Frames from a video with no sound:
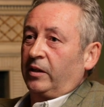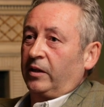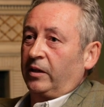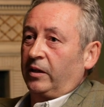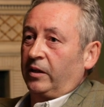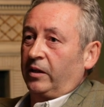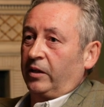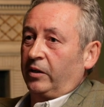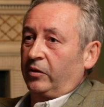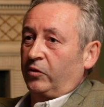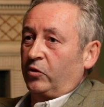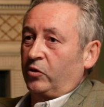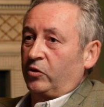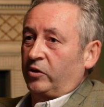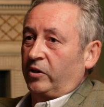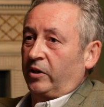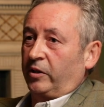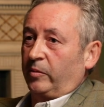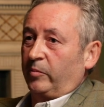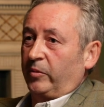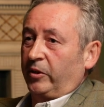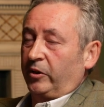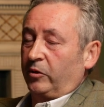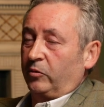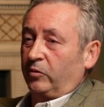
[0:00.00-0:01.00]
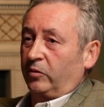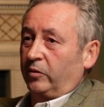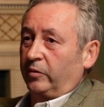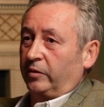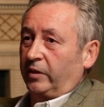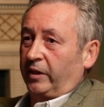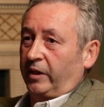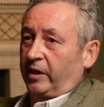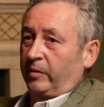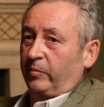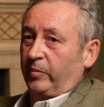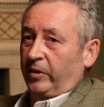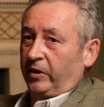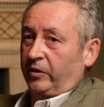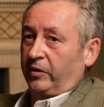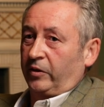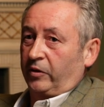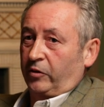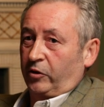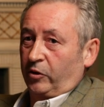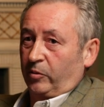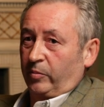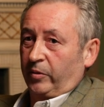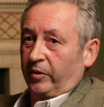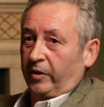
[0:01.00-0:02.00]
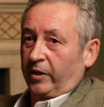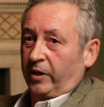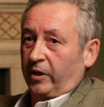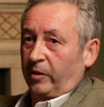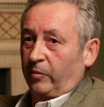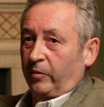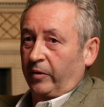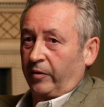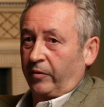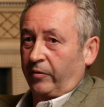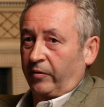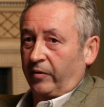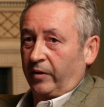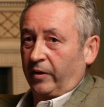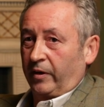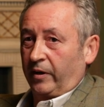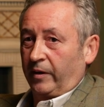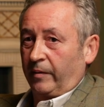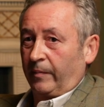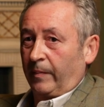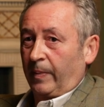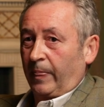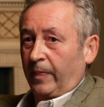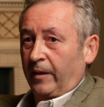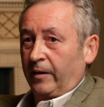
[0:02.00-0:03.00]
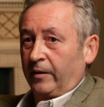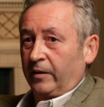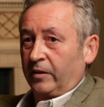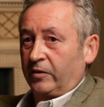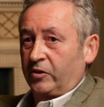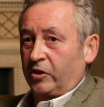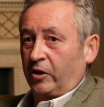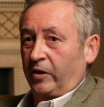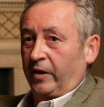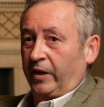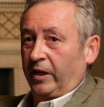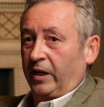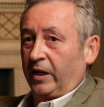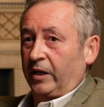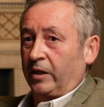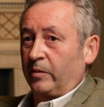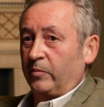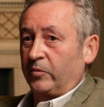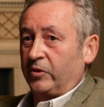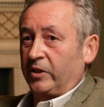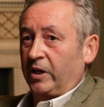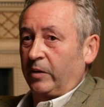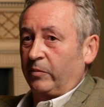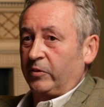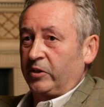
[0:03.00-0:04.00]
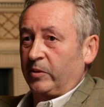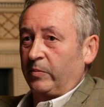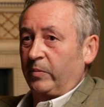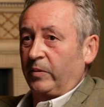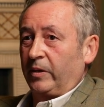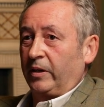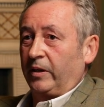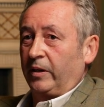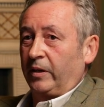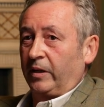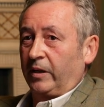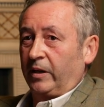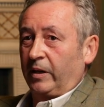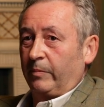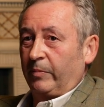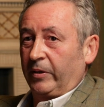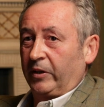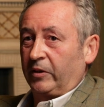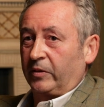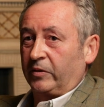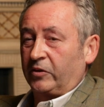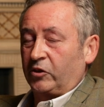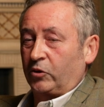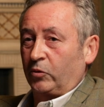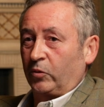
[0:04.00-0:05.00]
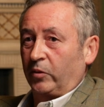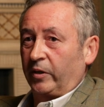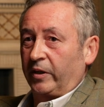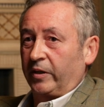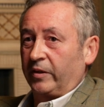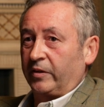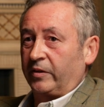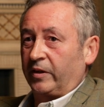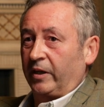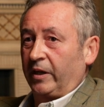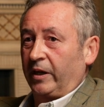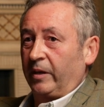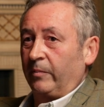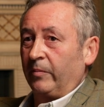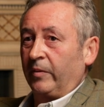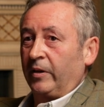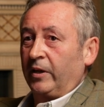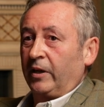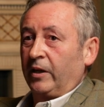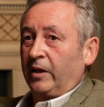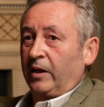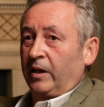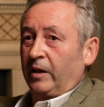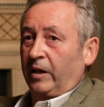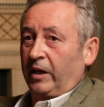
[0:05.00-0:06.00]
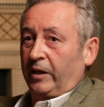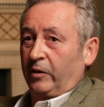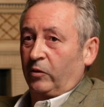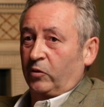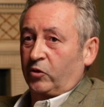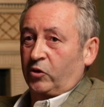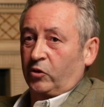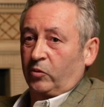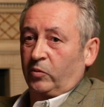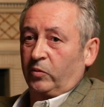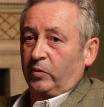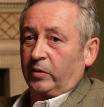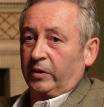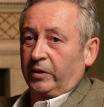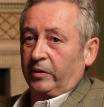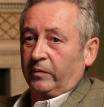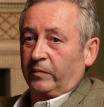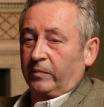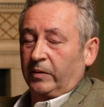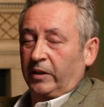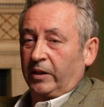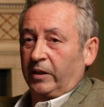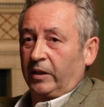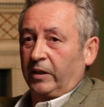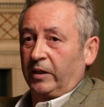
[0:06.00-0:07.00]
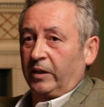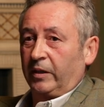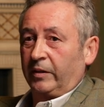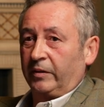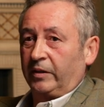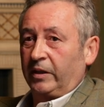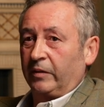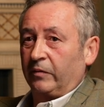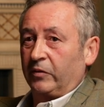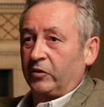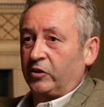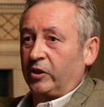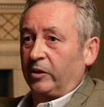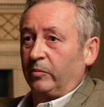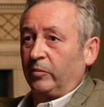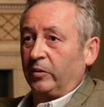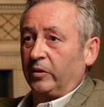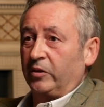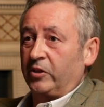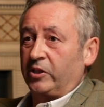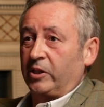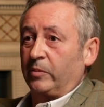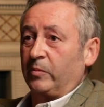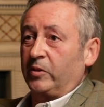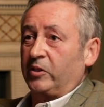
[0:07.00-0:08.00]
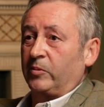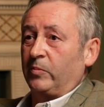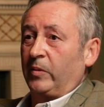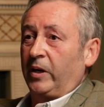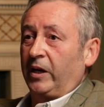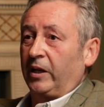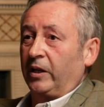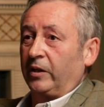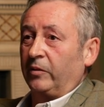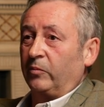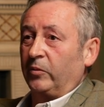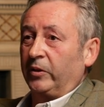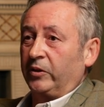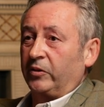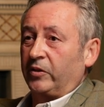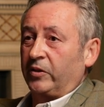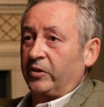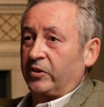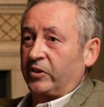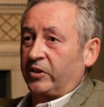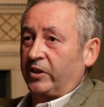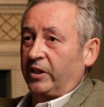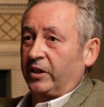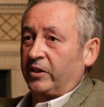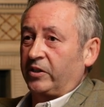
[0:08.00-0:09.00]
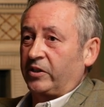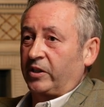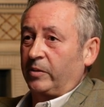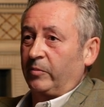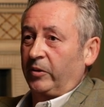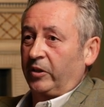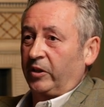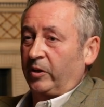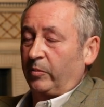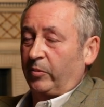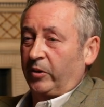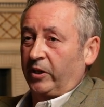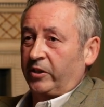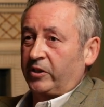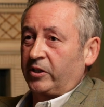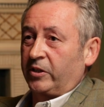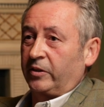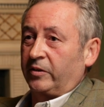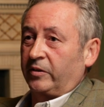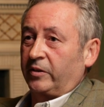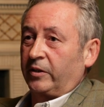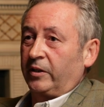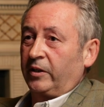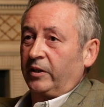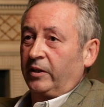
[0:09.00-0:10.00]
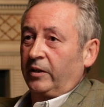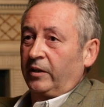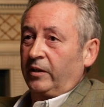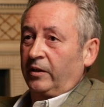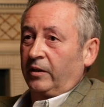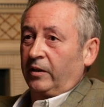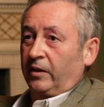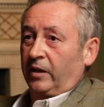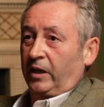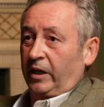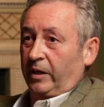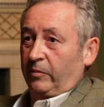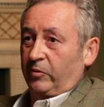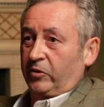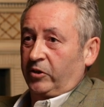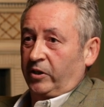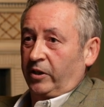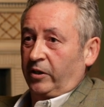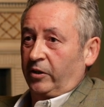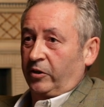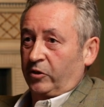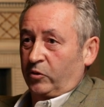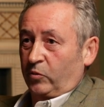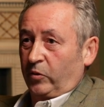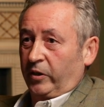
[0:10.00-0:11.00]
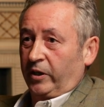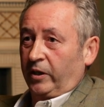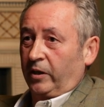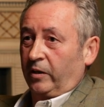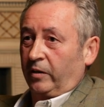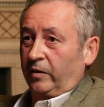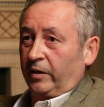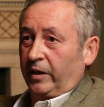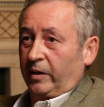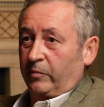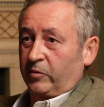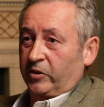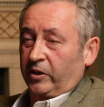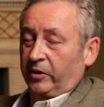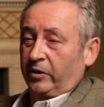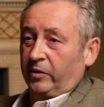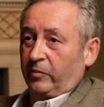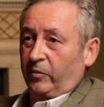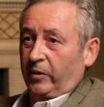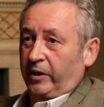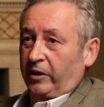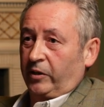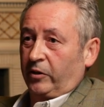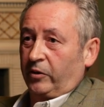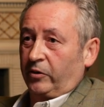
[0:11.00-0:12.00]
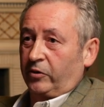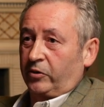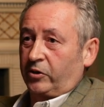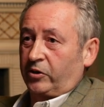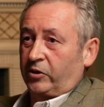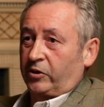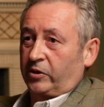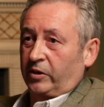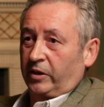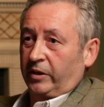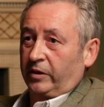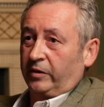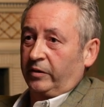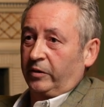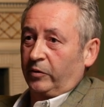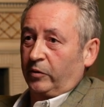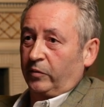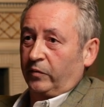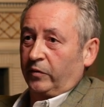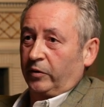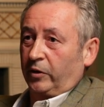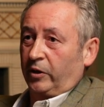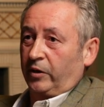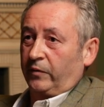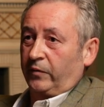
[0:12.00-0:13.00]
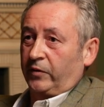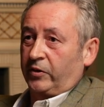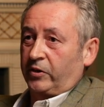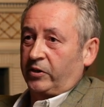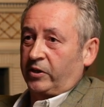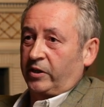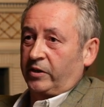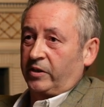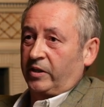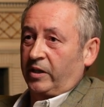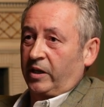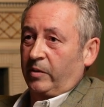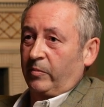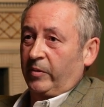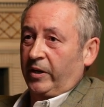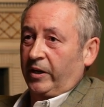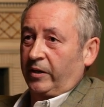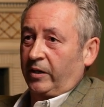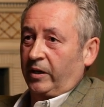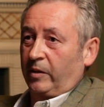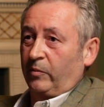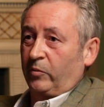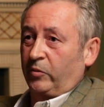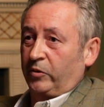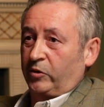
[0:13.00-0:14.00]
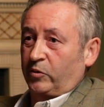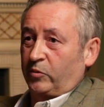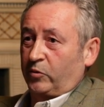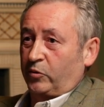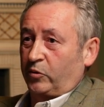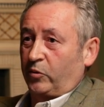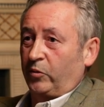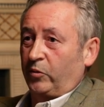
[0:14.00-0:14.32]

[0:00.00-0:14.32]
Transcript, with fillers: uh, usually on my own. Like I'd been to Cuba there with uh, Gerry Adams. That was a, a big story at the time. I also, when uh, David Trimble and Seamus Mallon went to the States to meet the president, I was there as well. I was in the White House in the Oval Office as they met him, which was